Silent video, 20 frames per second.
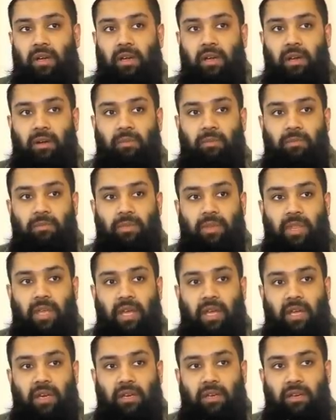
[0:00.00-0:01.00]
um,
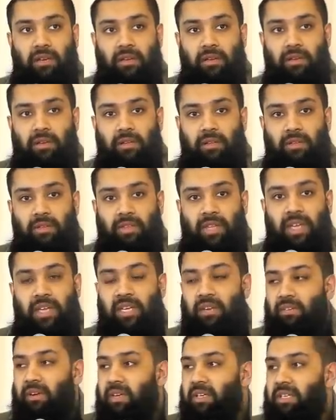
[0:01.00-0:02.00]
that
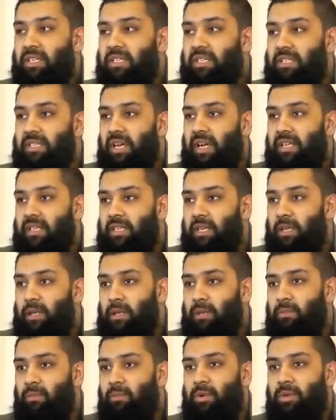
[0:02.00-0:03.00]
they narrated this
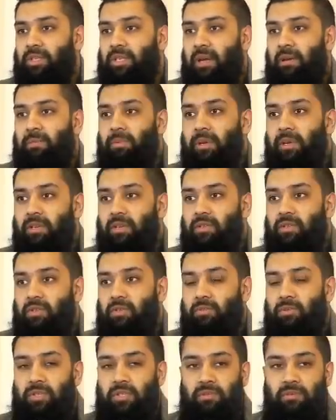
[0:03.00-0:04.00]
hadith and what is happening to
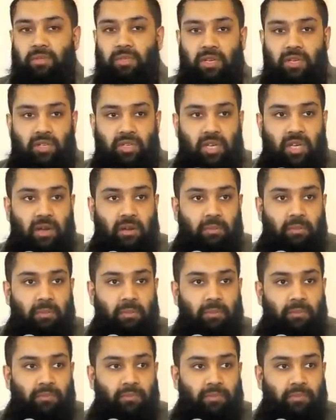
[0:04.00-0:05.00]
the Muslims in Asham
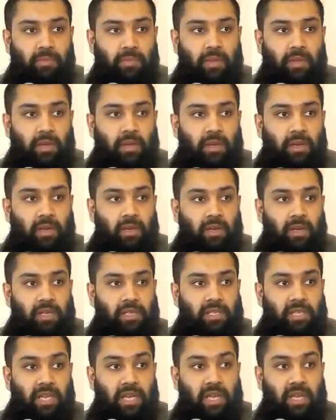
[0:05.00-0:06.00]

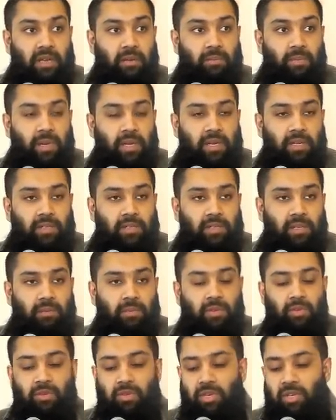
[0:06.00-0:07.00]
that's taking place. I
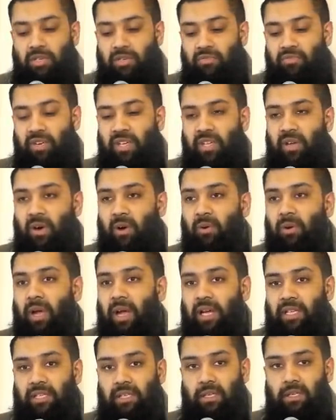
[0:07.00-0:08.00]
mean, you need to read the whole
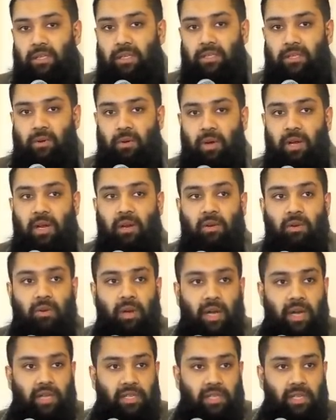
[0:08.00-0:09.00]
hadith, it's quite a
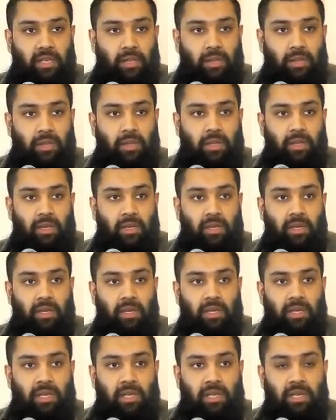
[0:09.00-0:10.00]
long hadith.
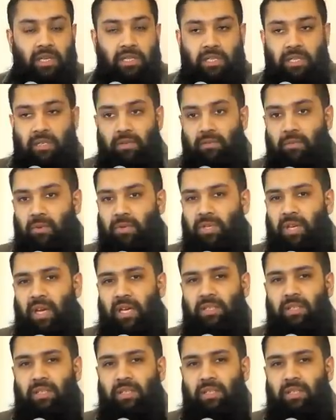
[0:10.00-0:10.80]
It's in the 40